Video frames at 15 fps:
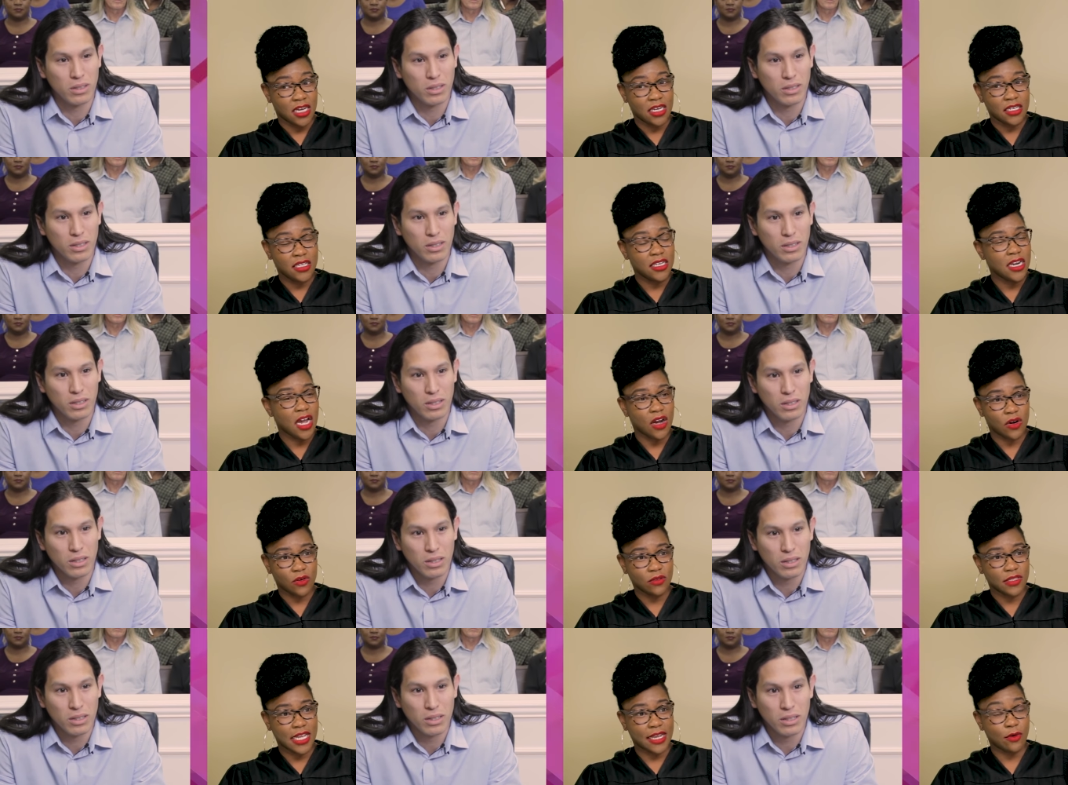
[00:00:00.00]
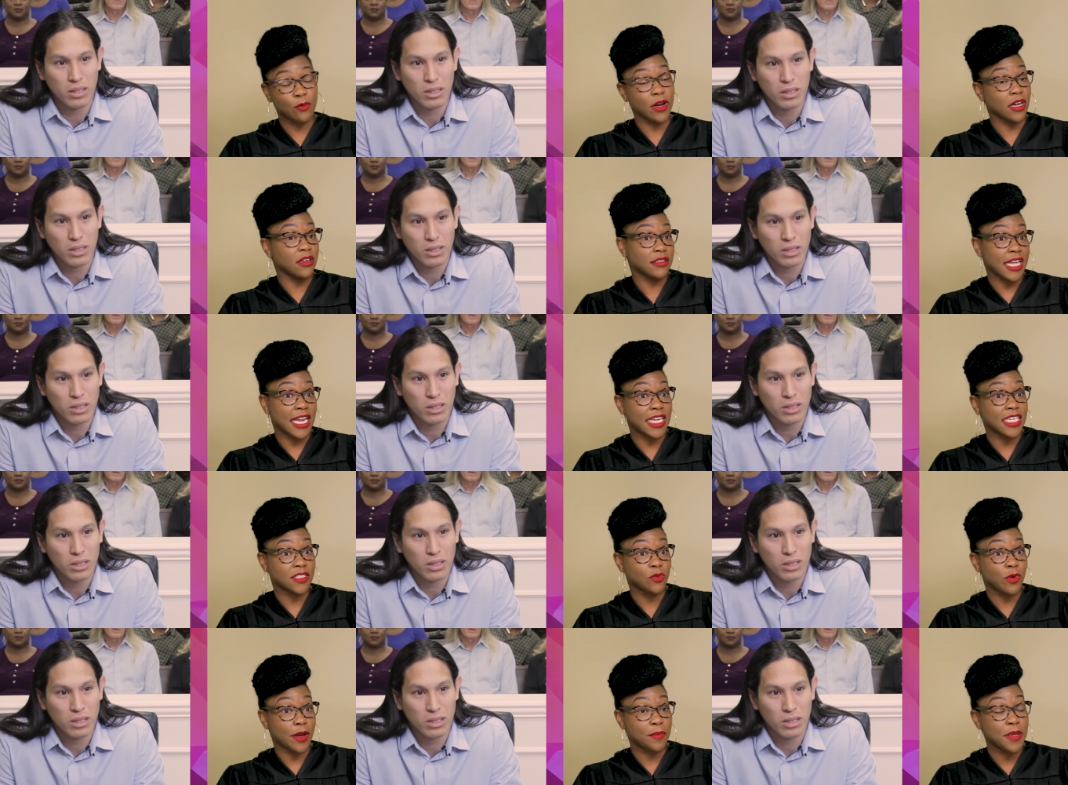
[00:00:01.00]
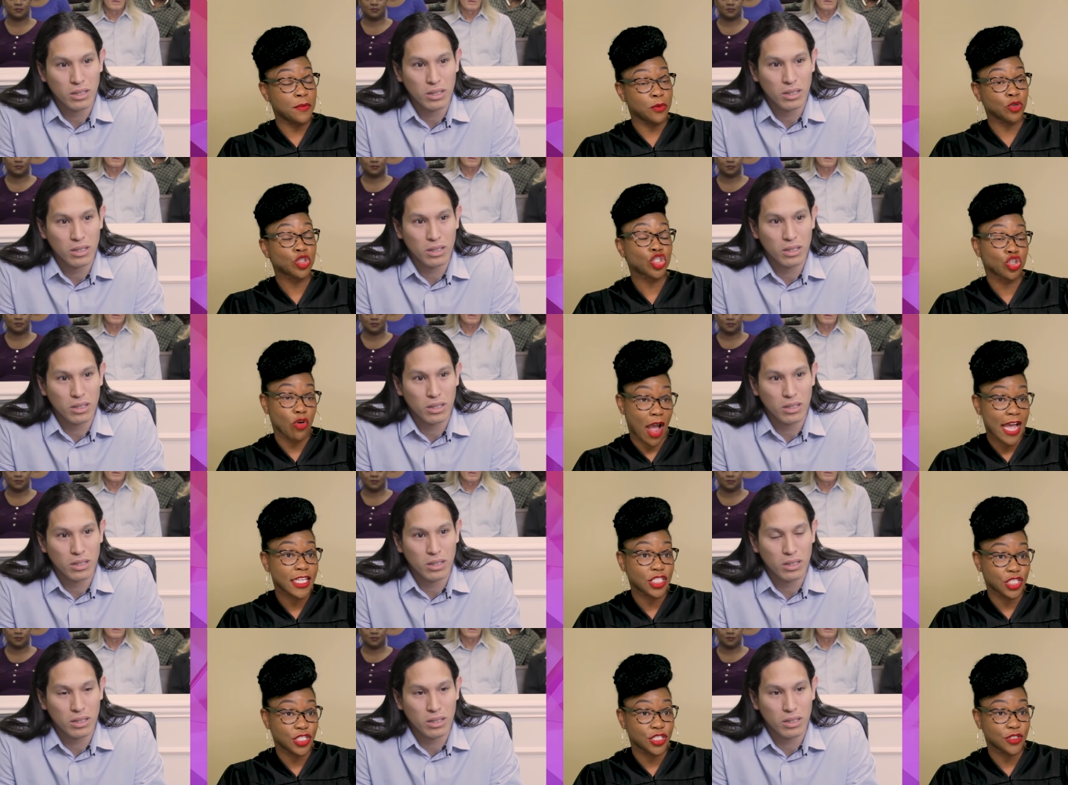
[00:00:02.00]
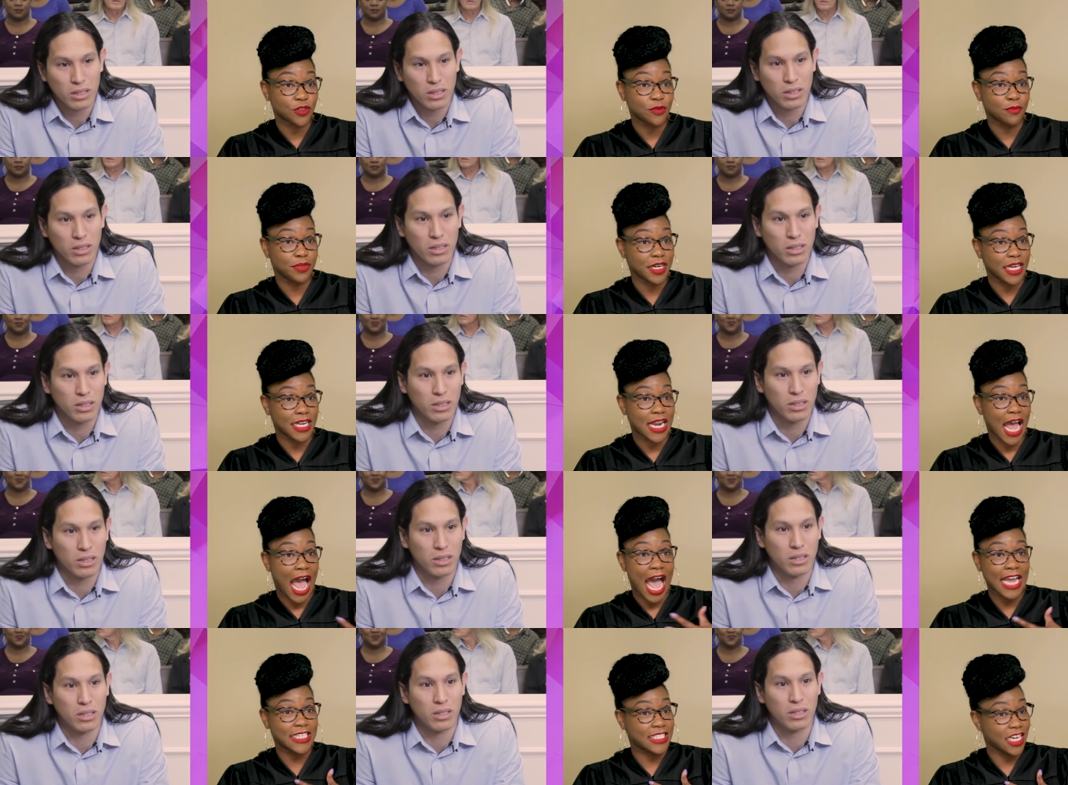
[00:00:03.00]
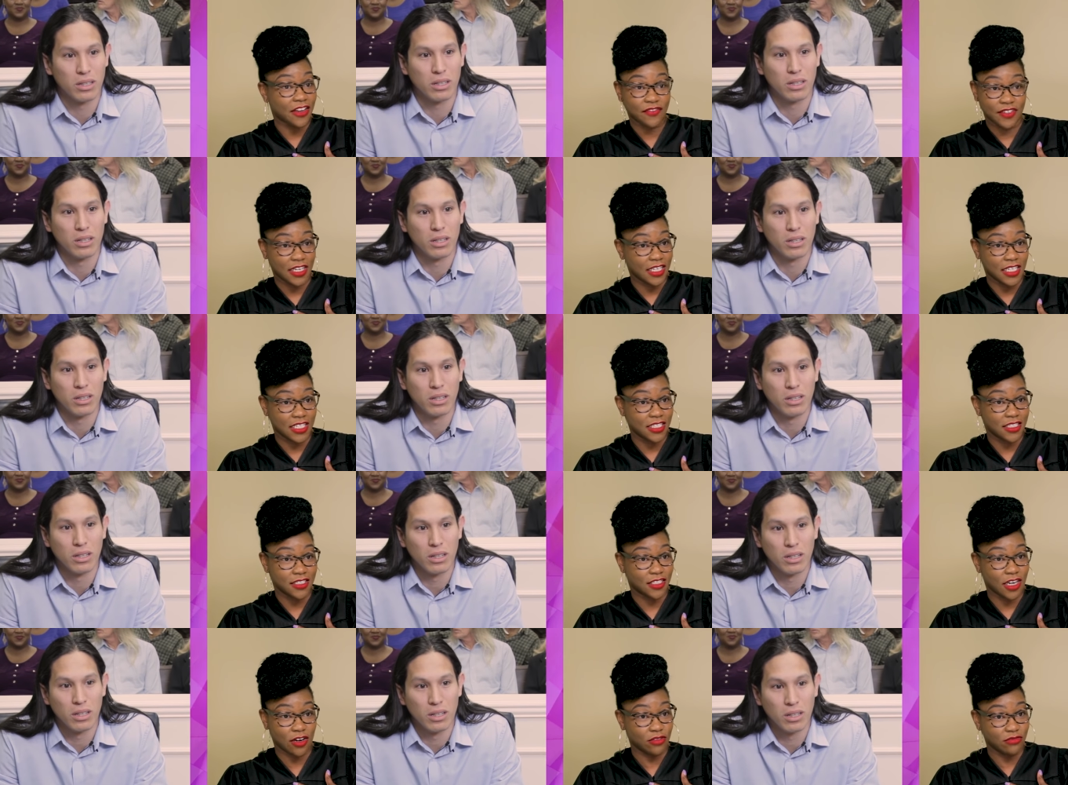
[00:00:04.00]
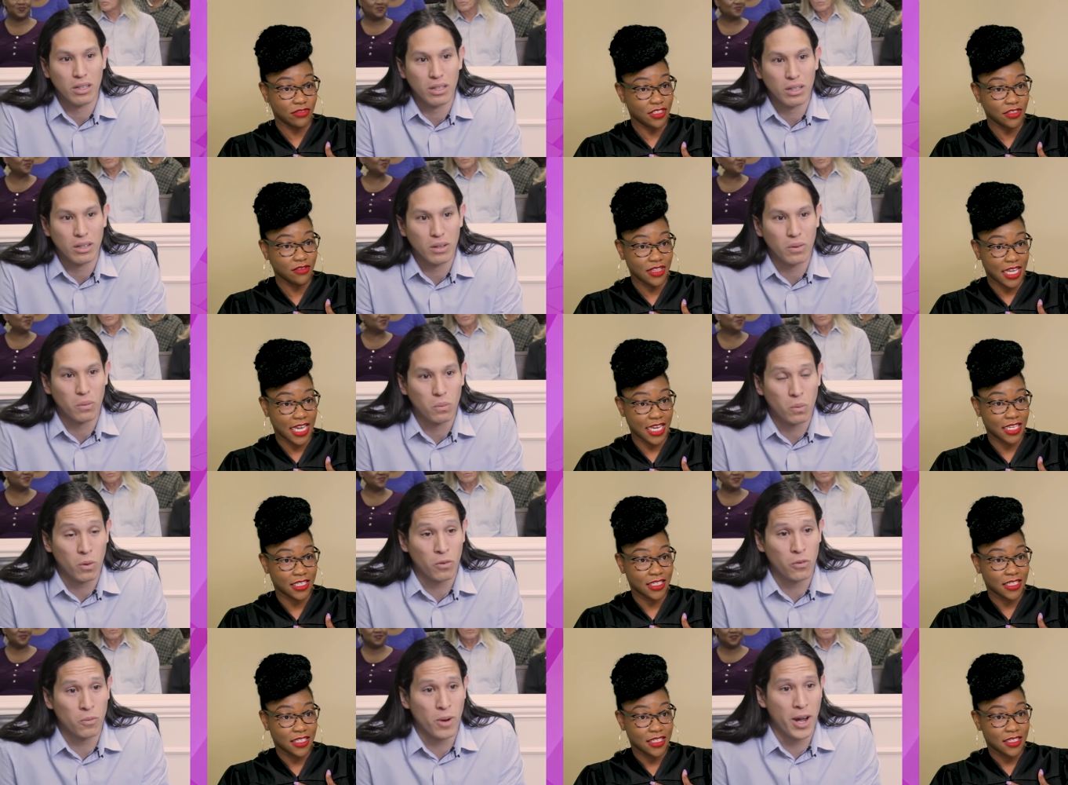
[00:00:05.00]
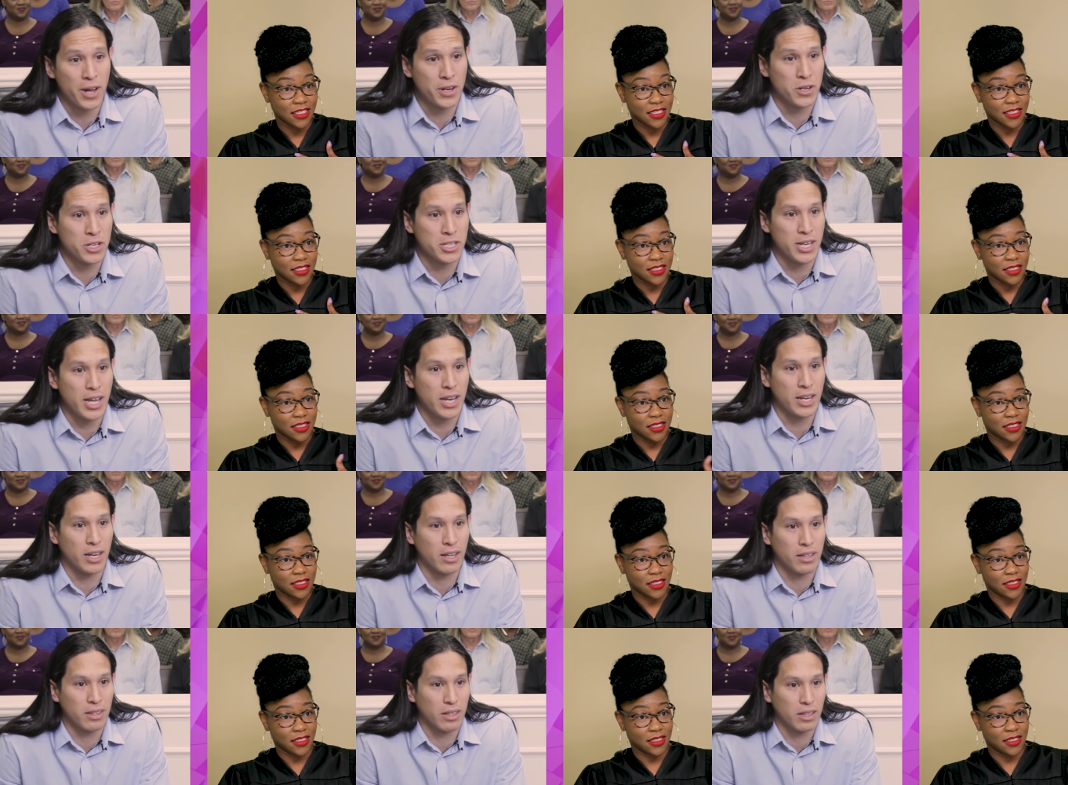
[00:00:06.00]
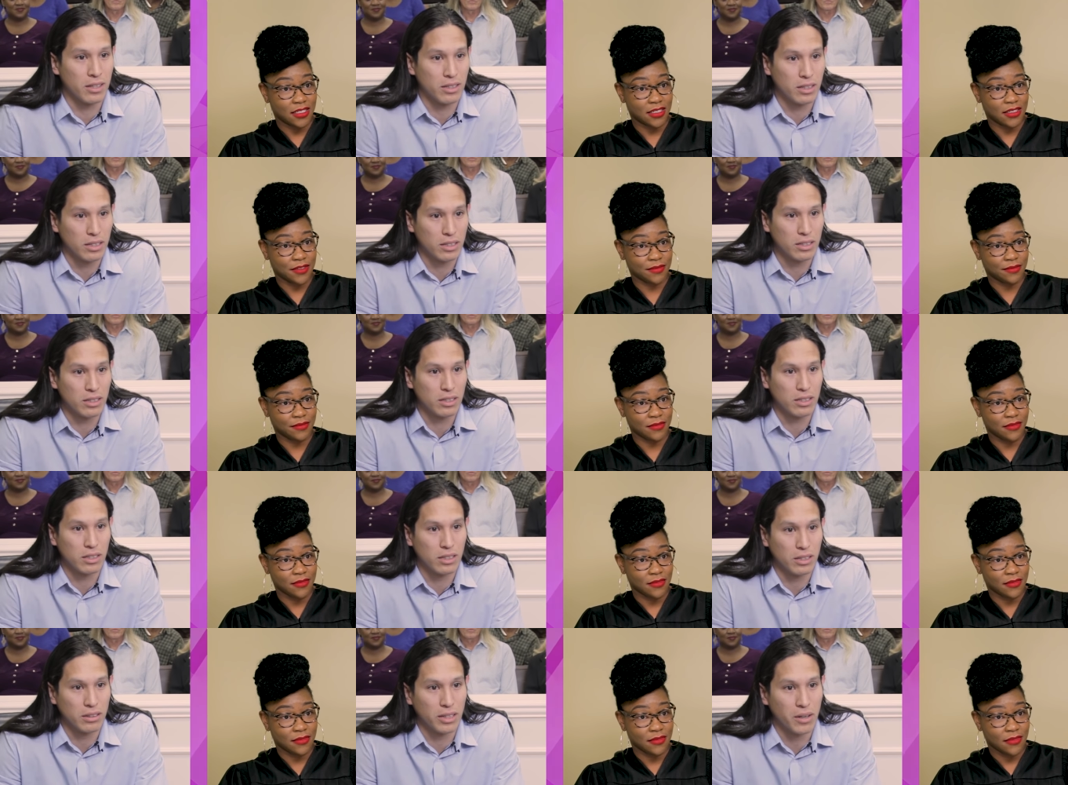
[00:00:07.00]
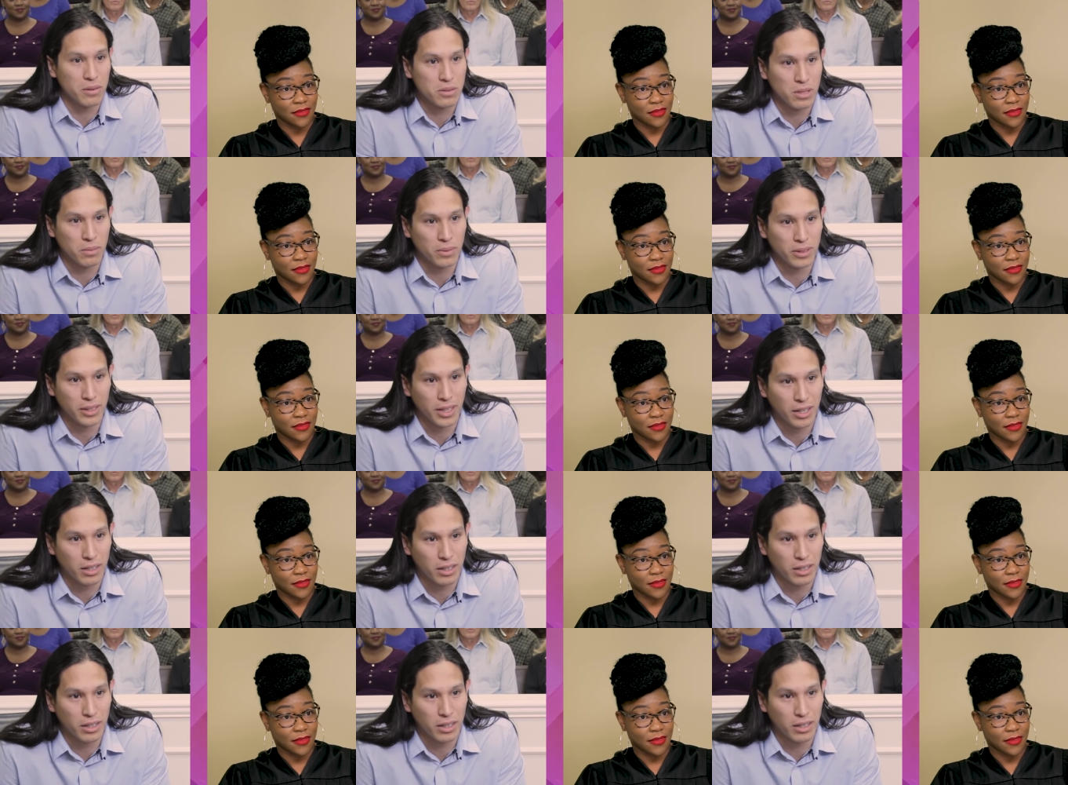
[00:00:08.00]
Speaker 1: No, that well, that is what people try to do, but I definitely don't do that.
Speaker 2: Well, from my understanding, I thought that you know, that was something that